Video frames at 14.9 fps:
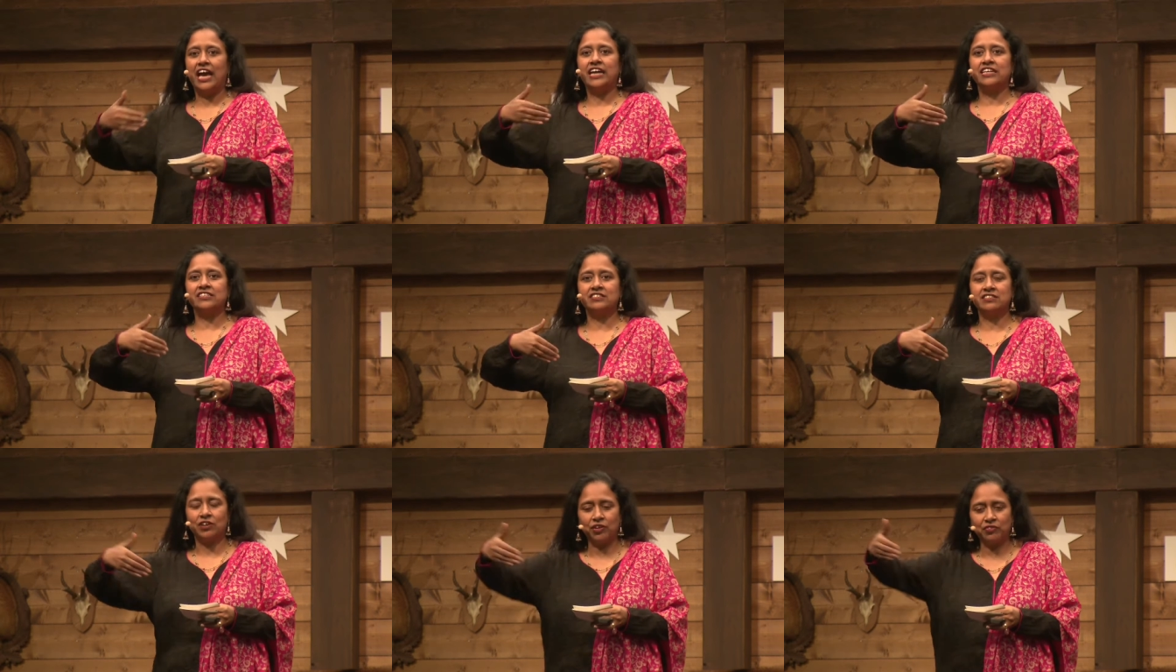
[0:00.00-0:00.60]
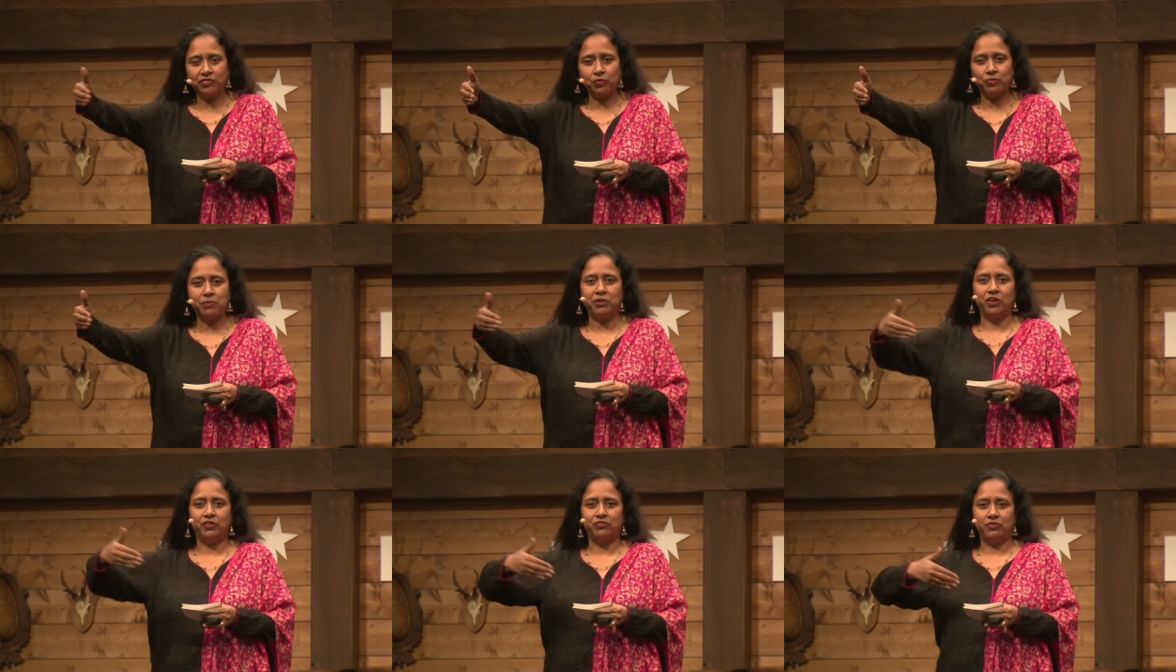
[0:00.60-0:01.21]
and serve the
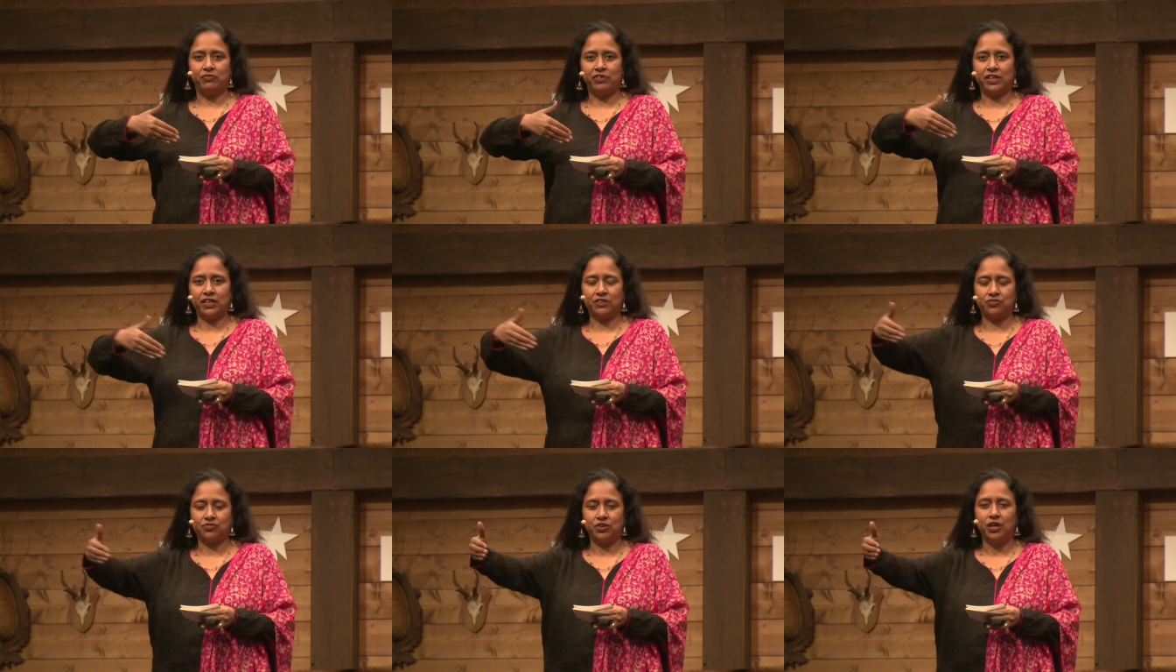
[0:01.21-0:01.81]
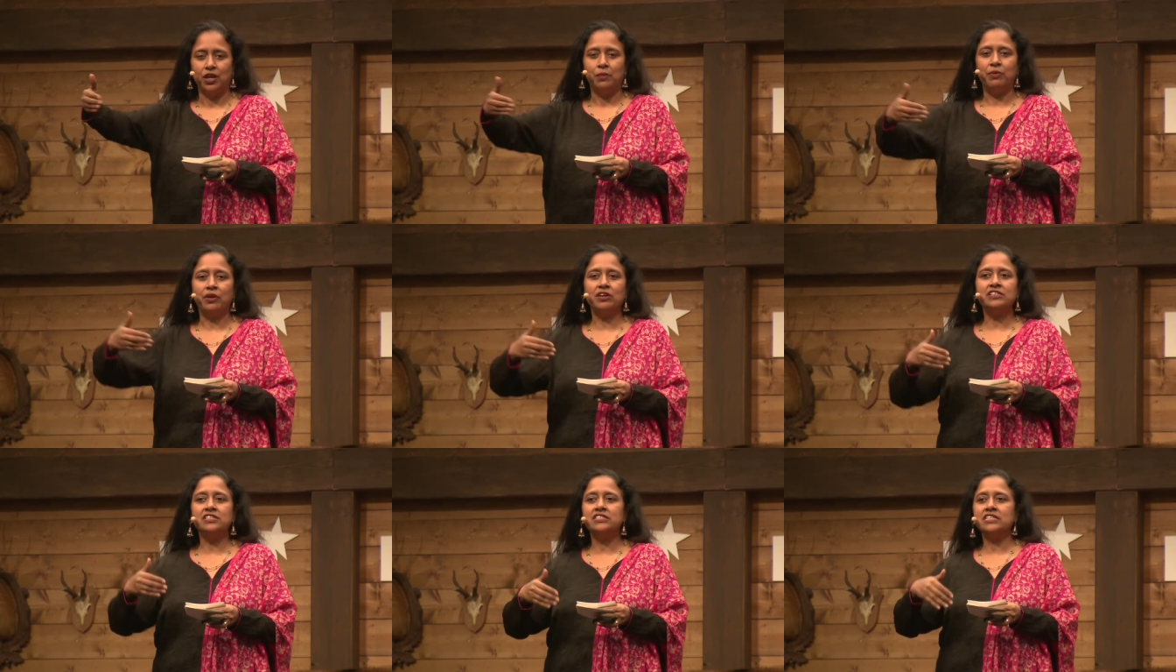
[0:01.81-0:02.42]
women of the village.
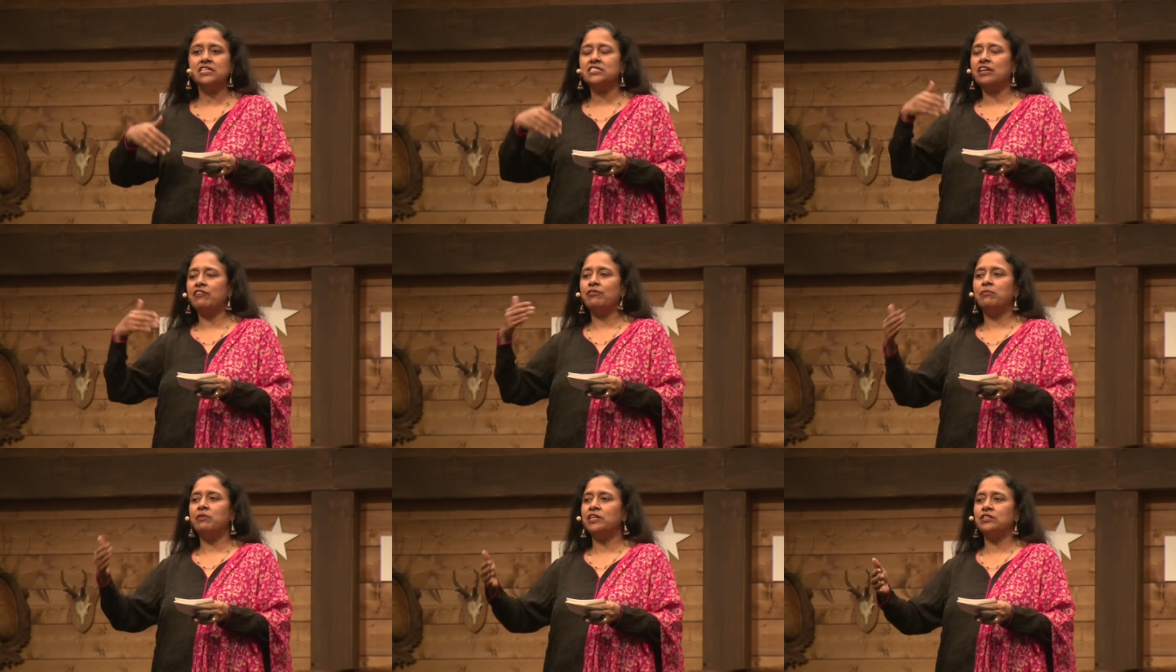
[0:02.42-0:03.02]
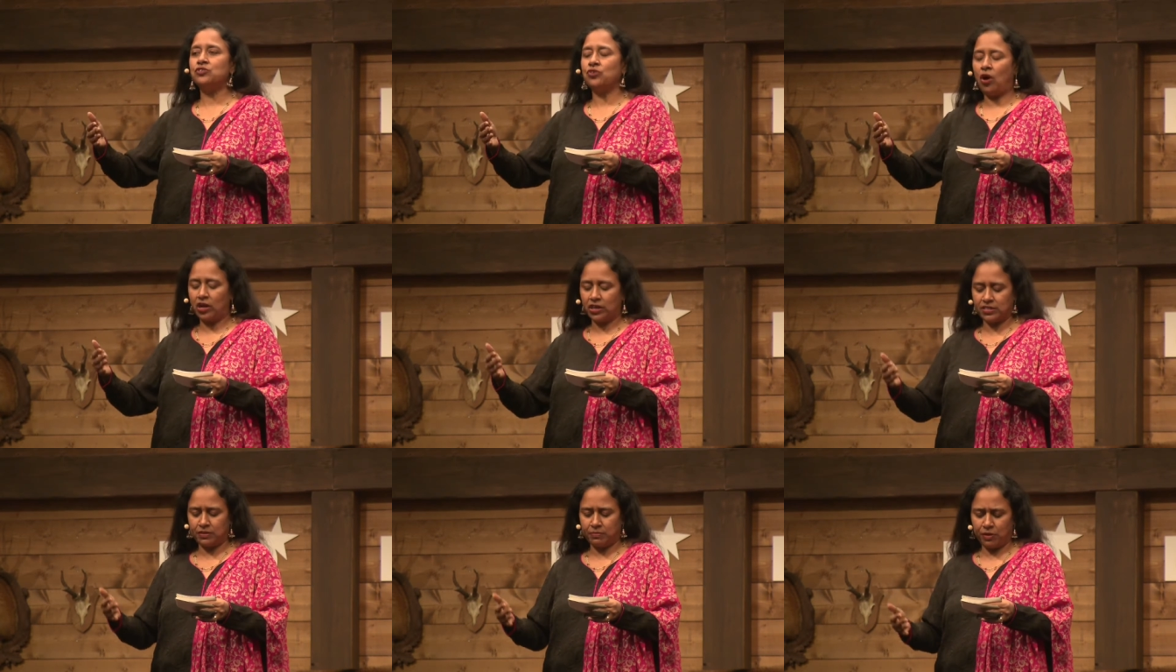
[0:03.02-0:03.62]
Because he says everybody
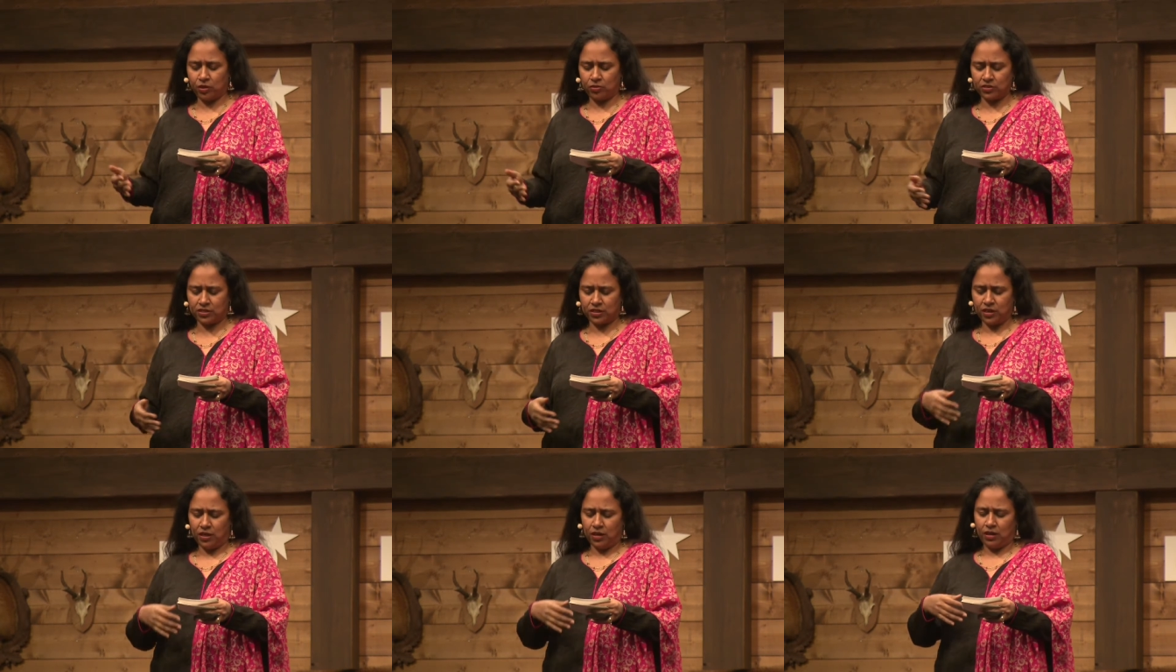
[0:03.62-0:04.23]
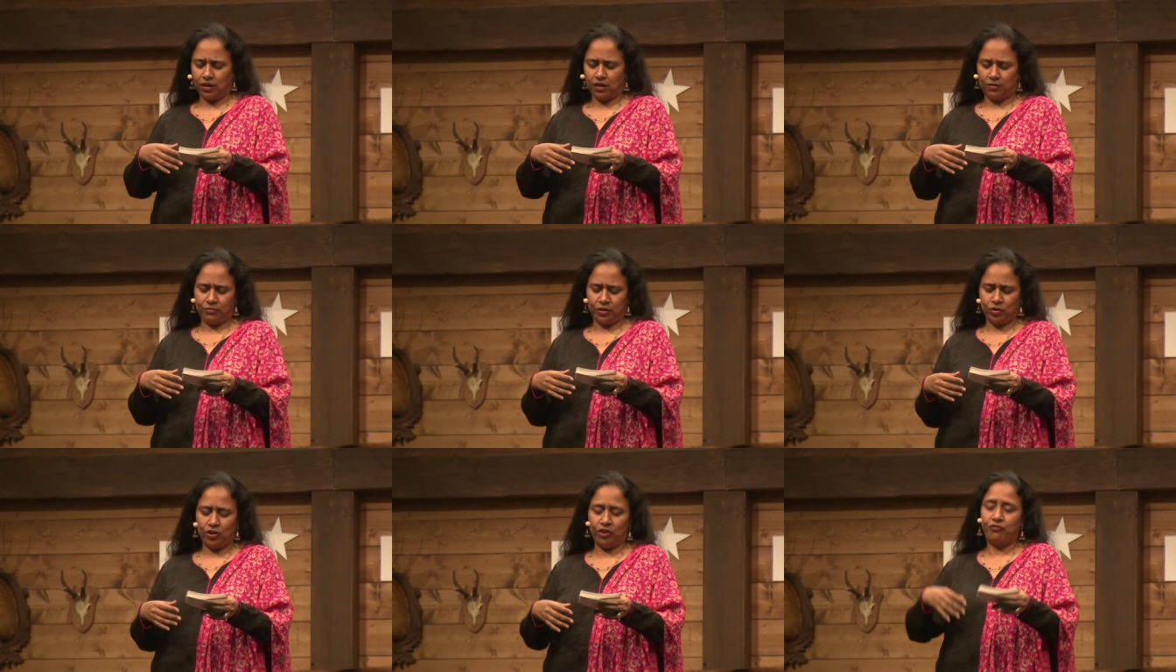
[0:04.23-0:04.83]
talks about um, you know,